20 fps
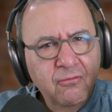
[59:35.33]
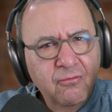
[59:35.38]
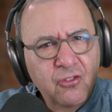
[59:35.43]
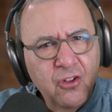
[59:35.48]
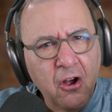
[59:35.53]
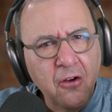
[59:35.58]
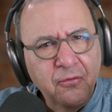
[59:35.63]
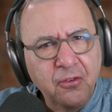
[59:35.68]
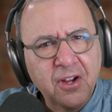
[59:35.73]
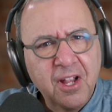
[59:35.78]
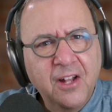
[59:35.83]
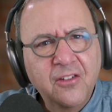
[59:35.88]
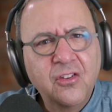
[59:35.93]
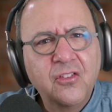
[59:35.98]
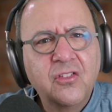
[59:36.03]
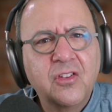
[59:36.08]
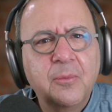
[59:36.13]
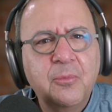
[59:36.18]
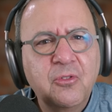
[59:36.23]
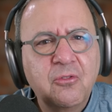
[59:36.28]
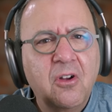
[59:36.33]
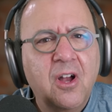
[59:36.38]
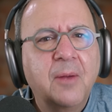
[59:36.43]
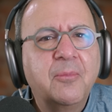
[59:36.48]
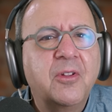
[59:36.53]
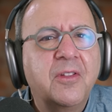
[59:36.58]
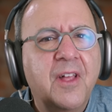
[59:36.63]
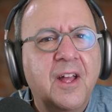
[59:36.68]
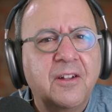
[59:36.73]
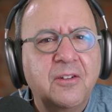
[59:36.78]
Don't forget to subscribe
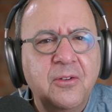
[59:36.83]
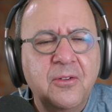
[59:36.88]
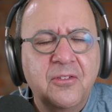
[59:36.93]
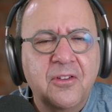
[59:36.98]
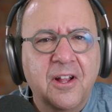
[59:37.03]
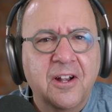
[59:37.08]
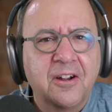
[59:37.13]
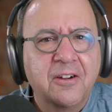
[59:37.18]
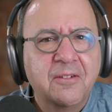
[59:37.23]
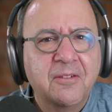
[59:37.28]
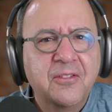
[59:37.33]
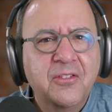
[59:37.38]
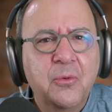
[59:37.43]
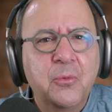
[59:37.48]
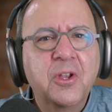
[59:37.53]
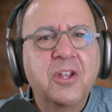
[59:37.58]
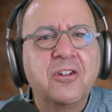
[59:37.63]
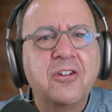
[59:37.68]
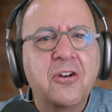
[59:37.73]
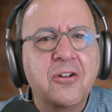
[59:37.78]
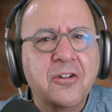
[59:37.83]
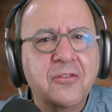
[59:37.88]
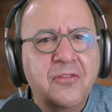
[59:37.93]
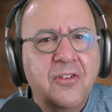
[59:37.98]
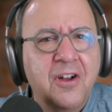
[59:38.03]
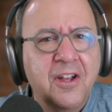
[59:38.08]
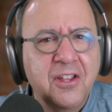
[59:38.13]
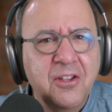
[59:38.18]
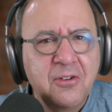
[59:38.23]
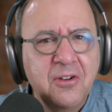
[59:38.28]
to that newsletter so we can
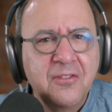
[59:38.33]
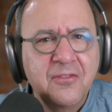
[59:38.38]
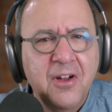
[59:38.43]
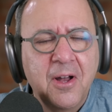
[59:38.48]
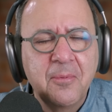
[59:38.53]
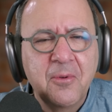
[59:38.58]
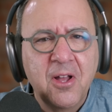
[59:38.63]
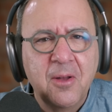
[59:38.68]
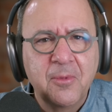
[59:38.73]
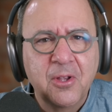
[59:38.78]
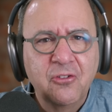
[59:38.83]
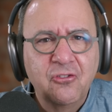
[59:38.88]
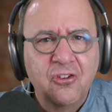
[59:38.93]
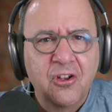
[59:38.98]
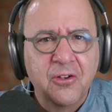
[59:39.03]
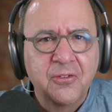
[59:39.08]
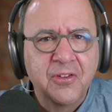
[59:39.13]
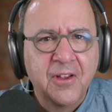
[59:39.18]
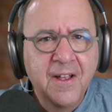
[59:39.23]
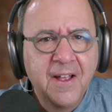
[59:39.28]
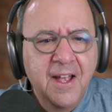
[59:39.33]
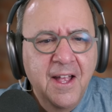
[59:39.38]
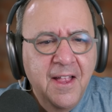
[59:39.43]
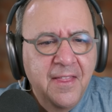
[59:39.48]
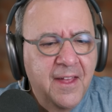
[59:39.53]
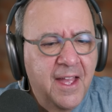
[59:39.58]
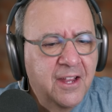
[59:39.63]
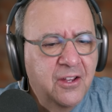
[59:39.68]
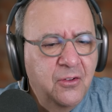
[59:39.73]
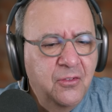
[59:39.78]
notify you of upcoming shows.
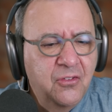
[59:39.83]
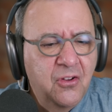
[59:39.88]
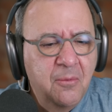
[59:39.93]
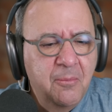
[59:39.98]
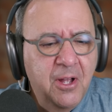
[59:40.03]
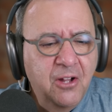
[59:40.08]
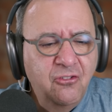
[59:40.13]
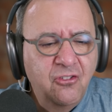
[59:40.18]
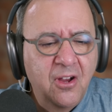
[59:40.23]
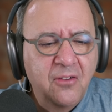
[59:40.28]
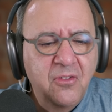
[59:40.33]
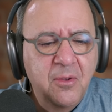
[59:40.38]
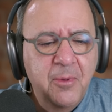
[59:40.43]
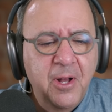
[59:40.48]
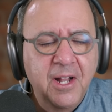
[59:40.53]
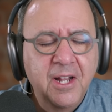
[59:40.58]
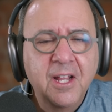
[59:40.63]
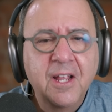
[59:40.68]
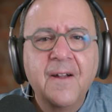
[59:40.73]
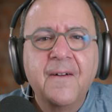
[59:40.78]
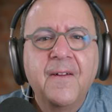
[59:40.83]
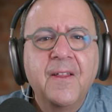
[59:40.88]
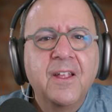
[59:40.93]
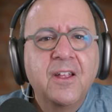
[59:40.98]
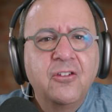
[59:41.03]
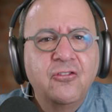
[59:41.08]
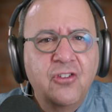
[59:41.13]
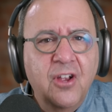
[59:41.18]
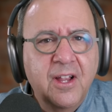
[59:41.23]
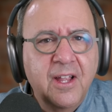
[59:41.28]
Thank you so much, everybody.
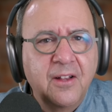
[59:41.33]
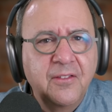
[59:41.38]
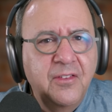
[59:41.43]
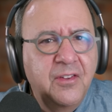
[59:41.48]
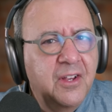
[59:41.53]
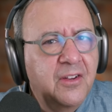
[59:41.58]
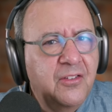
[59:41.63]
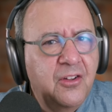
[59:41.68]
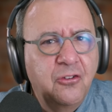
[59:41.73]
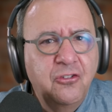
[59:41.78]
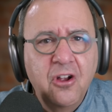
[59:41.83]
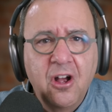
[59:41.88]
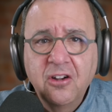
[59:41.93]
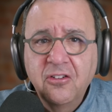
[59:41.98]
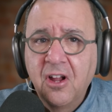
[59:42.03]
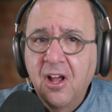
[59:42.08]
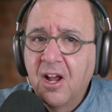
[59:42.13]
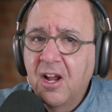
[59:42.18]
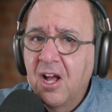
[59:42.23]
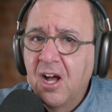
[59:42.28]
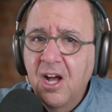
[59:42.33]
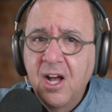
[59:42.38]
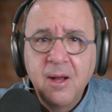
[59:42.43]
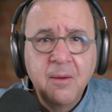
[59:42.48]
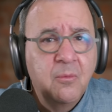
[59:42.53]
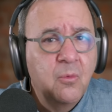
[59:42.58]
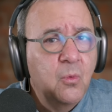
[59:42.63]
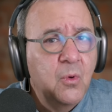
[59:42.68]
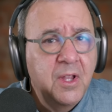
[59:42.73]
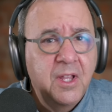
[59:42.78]
Check out
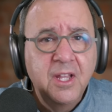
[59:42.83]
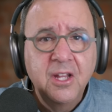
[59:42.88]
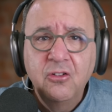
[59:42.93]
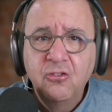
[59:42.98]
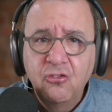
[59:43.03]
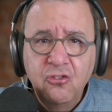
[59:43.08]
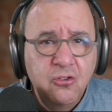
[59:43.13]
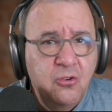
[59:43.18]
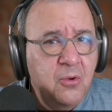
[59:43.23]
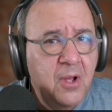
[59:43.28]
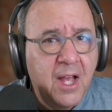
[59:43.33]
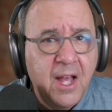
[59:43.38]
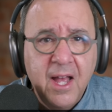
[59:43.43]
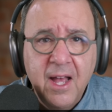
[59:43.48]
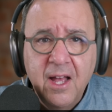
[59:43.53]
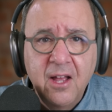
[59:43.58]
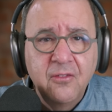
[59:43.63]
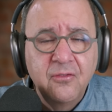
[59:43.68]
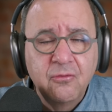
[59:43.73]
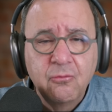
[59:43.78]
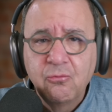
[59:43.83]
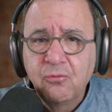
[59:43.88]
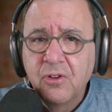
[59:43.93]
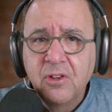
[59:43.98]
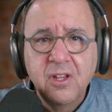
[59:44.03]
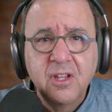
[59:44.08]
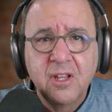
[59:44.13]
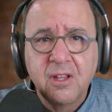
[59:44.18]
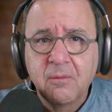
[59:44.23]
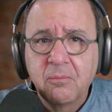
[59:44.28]
cxotalk.com. We do have
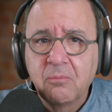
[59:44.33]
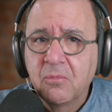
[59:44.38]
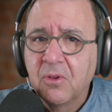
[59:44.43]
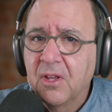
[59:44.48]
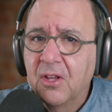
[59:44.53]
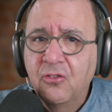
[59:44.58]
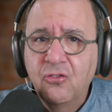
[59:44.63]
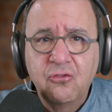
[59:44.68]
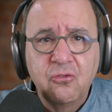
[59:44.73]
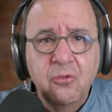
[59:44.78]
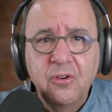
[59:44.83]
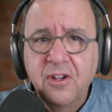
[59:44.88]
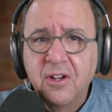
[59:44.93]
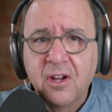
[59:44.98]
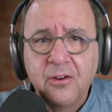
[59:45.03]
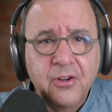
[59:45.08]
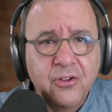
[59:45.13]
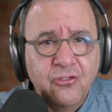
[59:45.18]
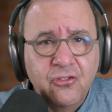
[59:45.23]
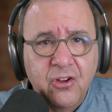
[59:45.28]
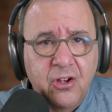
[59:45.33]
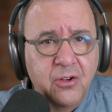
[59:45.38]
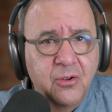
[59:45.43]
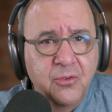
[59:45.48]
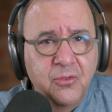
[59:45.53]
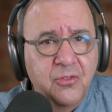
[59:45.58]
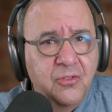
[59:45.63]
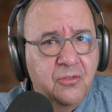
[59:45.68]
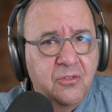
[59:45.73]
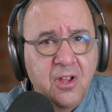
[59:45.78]
really extraordinary
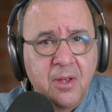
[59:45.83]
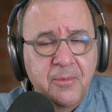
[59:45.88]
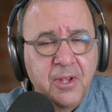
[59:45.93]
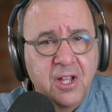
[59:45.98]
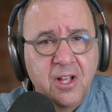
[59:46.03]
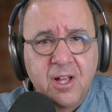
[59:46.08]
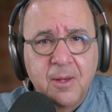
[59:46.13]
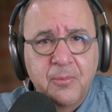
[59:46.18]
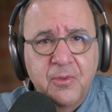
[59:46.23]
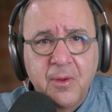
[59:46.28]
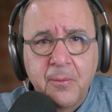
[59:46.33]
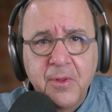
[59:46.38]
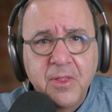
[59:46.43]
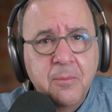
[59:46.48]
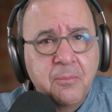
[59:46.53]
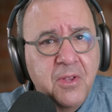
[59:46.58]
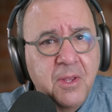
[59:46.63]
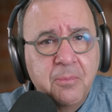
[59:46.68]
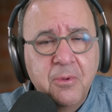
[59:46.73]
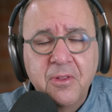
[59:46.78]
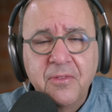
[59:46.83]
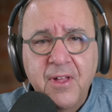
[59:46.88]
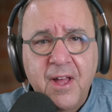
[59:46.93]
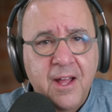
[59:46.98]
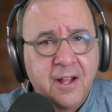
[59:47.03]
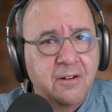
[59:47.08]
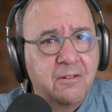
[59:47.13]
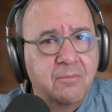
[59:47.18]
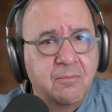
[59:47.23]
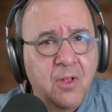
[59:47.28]
shows coming up. Some of the people
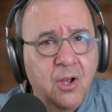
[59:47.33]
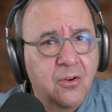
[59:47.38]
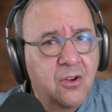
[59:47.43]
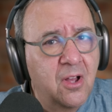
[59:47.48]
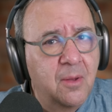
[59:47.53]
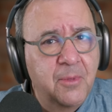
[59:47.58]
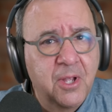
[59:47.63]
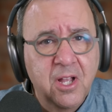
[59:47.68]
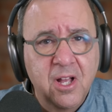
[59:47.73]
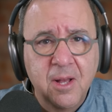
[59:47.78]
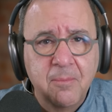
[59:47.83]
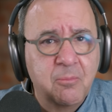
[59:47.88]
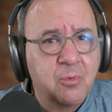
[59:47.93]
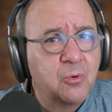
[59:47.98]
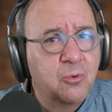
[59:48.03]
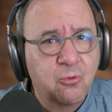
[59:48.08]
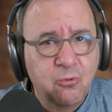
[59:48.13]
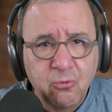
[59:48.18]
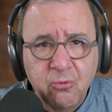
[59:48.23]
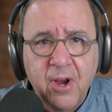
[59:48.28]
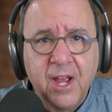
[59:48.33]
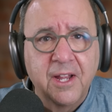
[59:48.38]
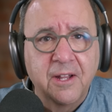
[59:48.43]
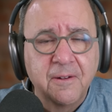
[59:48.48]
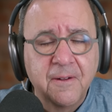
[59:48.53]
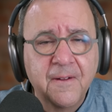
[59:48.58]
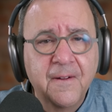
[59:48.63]
that are coming up are great.